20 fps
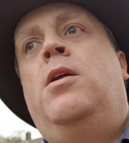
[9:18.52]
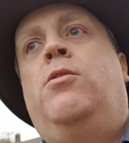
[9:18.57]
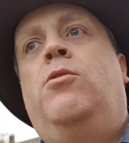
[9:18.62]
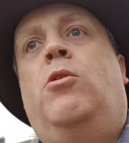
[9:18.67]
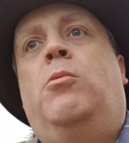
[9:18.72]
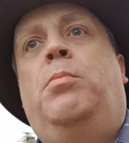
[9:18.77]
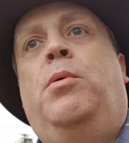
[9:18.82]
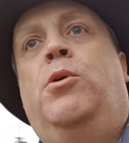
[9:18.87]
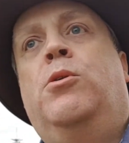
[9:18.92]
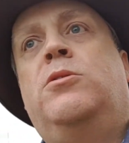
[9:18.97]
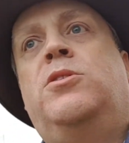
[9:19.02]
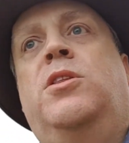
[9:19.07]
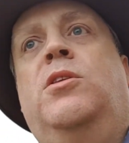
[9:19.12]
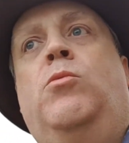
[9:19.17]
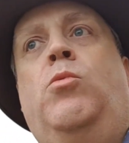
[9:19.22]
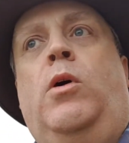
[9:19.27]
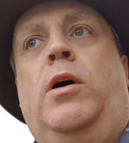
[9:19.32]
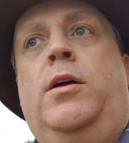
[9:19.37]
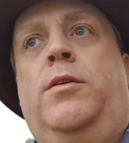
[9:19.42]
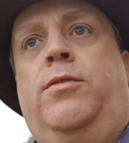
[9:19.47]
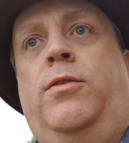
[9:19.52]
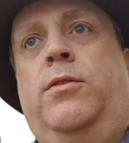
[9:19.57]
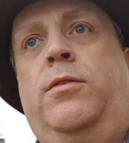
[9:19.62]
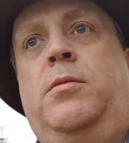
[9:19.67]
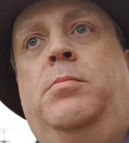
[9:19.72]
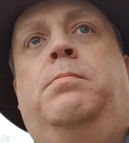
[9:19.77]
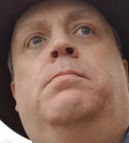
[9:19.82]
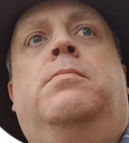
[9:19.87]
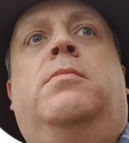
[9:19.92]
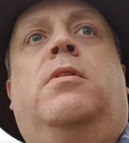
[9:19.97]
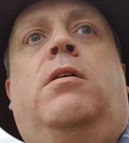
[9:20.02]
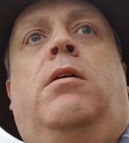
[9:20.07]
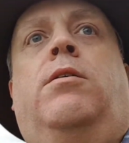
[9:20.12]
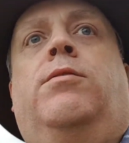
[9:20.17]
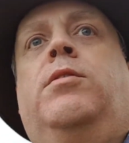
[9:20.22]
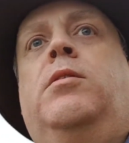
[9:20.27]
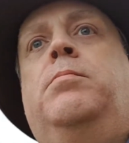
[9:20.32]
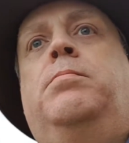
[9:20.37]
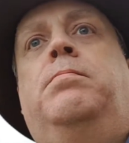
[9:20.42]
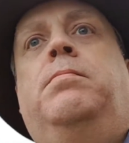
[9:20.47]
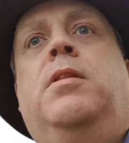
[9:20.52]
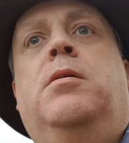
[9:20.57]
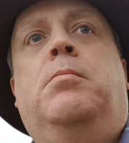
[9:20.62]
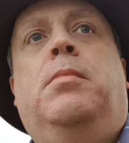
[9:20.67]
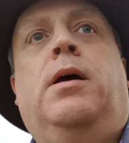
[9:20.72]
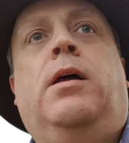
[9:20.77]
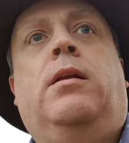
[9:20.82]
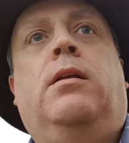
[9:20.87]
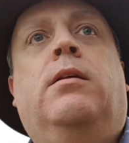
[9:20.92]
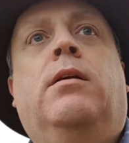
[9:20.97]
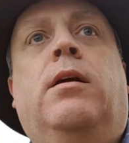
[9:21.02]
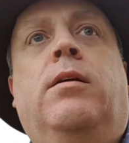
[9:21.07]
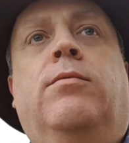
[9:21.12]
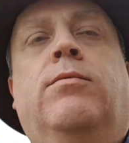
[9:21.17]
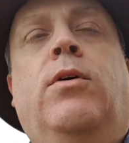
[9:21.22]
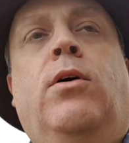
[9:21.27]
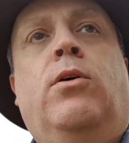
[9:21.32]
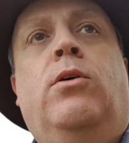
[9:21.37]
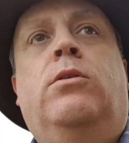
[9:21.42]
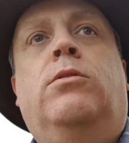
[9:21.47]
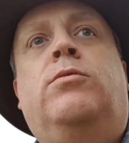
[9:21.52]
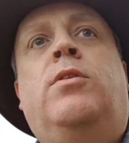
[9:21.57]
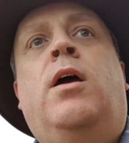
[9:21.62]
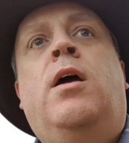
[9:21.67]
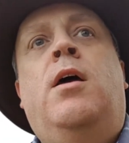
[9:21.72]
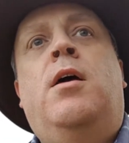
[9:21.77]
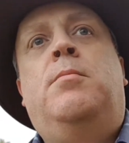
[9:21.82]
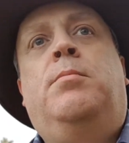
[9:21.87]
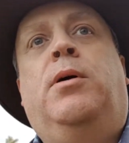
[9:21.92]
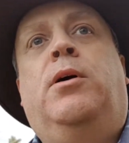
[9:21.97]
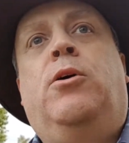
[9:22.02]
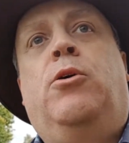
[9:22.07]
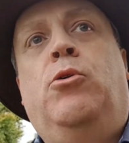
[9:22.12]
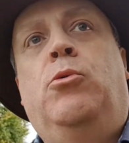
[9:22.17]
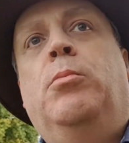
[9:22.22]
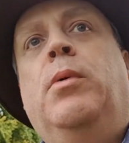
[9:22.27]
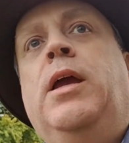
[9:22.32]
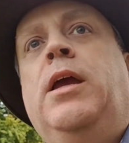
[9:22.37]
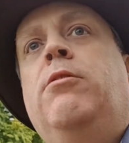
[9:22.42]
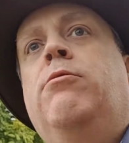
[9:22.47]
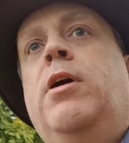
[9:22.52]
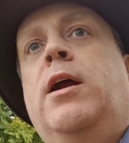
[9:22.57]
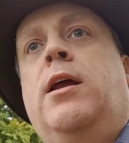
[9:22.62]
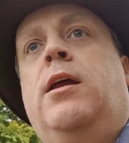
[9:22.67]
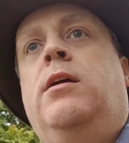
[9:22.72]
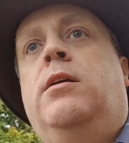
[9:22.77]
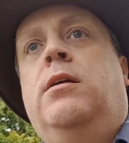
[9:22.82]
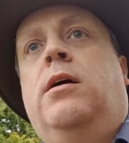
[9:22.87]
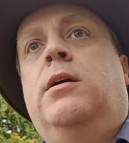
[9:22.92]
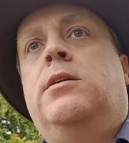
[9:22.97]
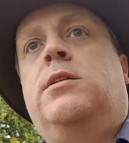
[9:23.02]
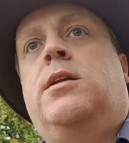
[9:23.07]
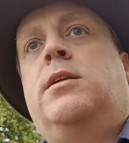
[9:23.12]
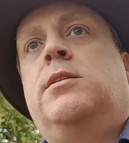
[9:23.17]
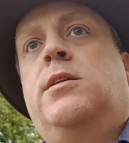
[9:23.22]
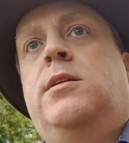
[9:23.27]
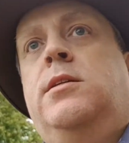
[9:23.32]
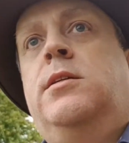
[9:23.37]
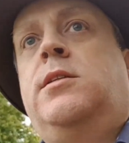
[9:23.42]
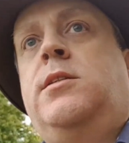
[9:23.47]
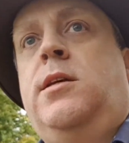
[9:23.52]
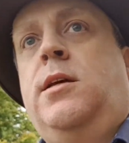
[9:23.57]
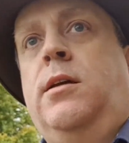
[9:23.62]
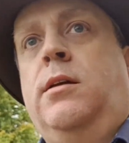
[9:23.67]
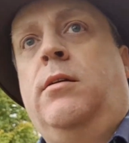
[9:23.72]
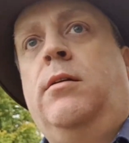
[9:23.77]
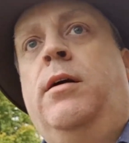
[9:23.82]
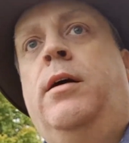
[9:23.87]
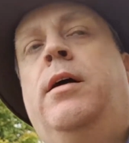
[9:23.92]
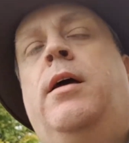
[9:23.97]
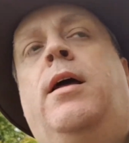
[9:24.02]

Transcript: not born to the wife of, the, of the, the man involved, but whom he recognized as his son.